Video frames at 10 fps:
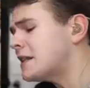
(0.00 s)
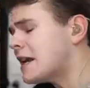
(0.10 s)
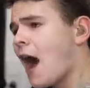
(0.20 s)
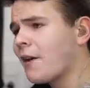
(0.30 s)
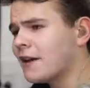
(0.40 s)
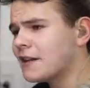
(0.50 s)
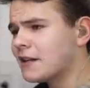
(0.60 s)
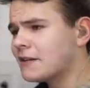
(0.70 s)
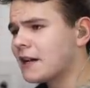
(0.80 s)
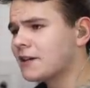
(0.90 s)
see how it is.
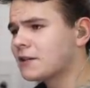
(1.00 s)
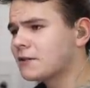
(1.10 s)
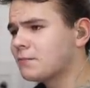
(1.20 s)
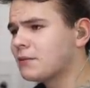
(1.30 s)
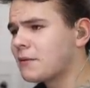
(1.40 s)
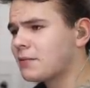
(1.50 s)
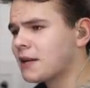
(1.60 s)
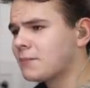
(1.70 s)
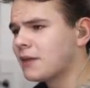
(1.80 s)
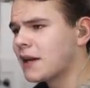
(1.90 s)
All right, let's just
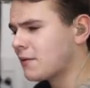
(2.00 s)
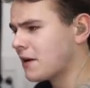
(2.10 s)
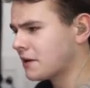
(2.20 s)
press play right